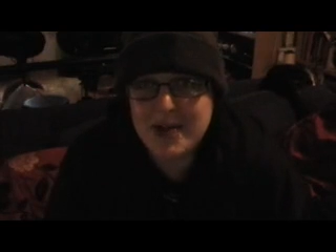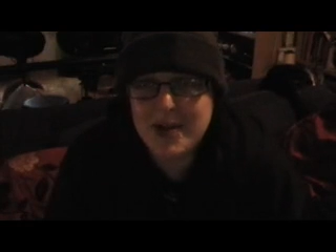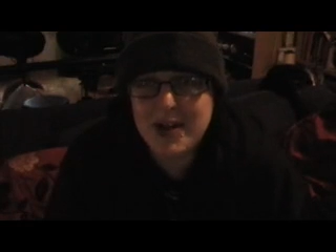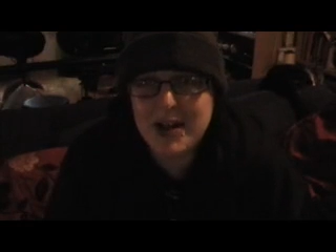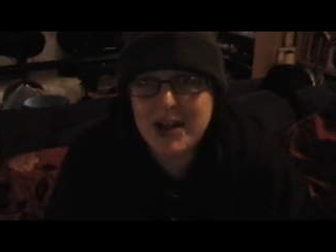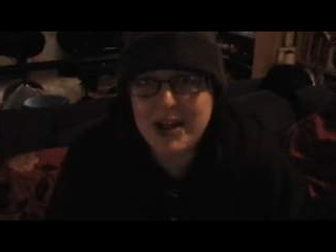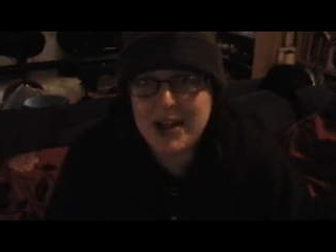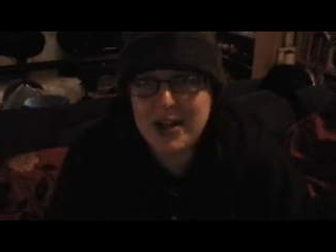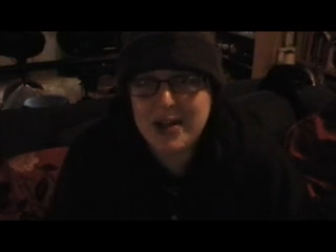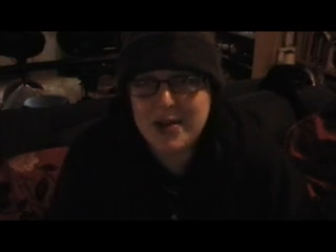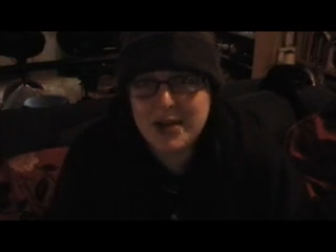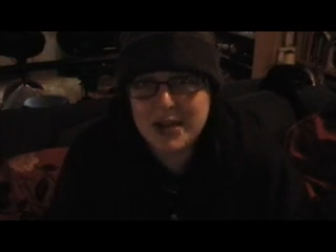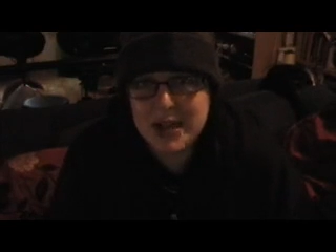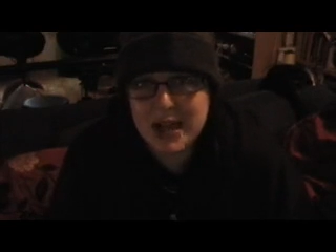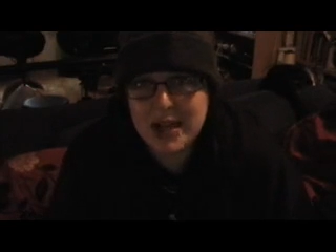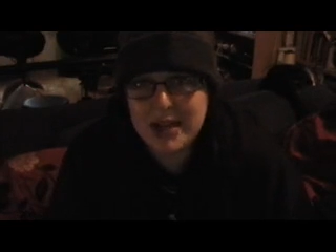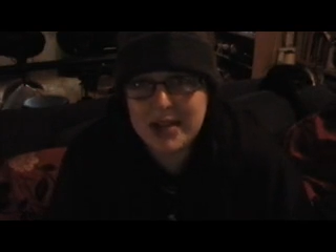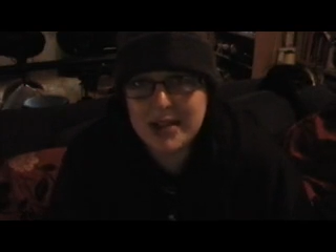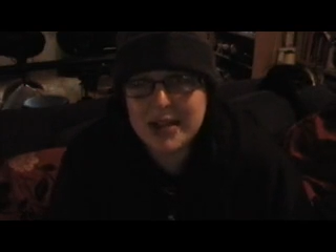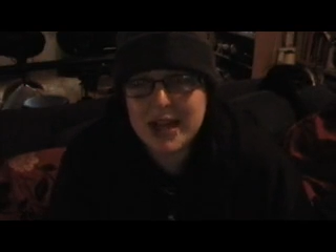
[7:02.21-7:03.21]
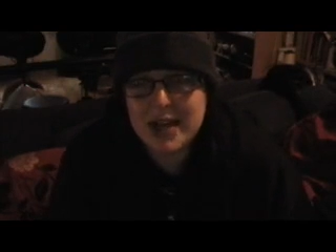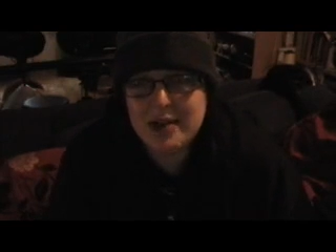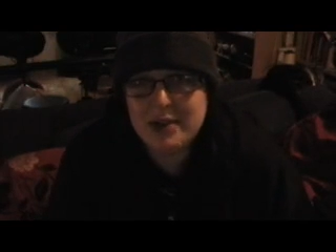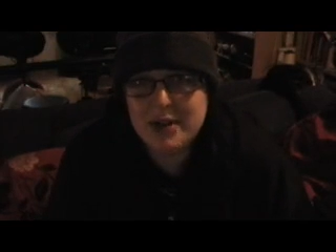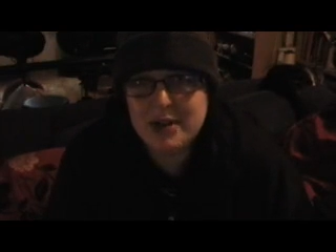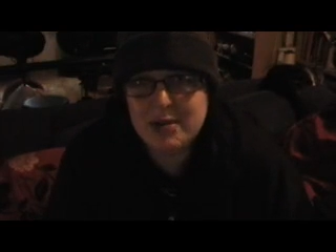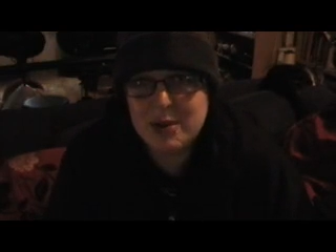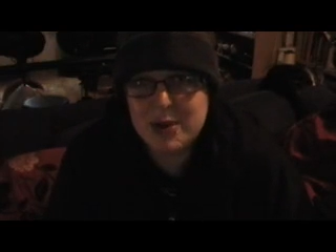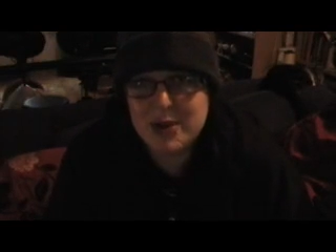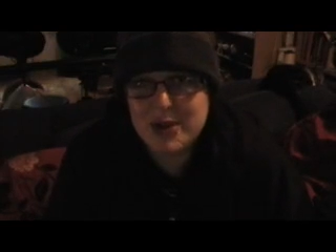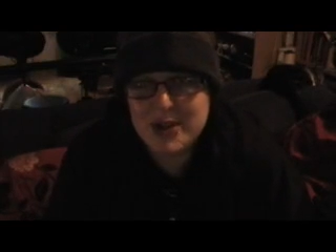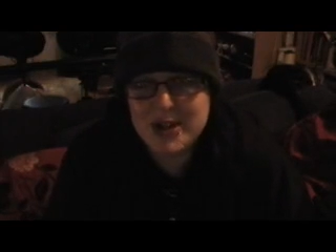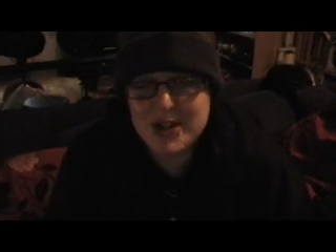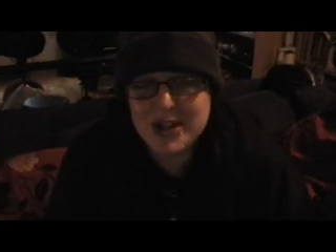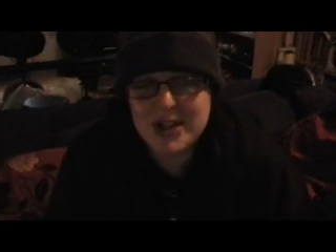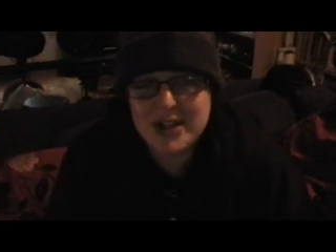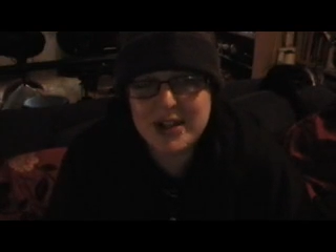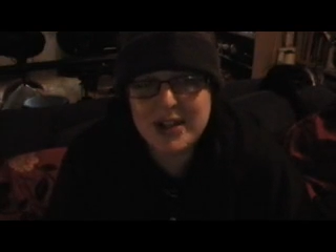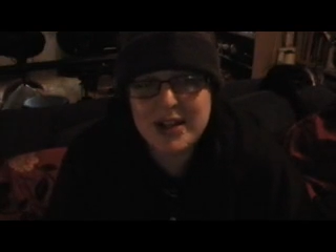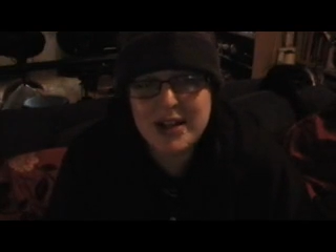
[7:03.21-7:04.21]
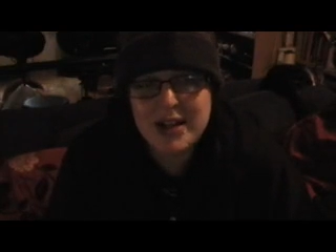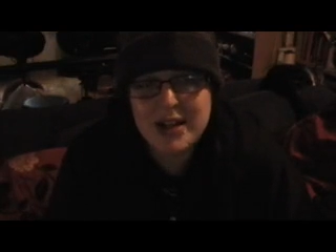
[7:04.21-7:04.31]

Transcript: Really, those days to have an abortion.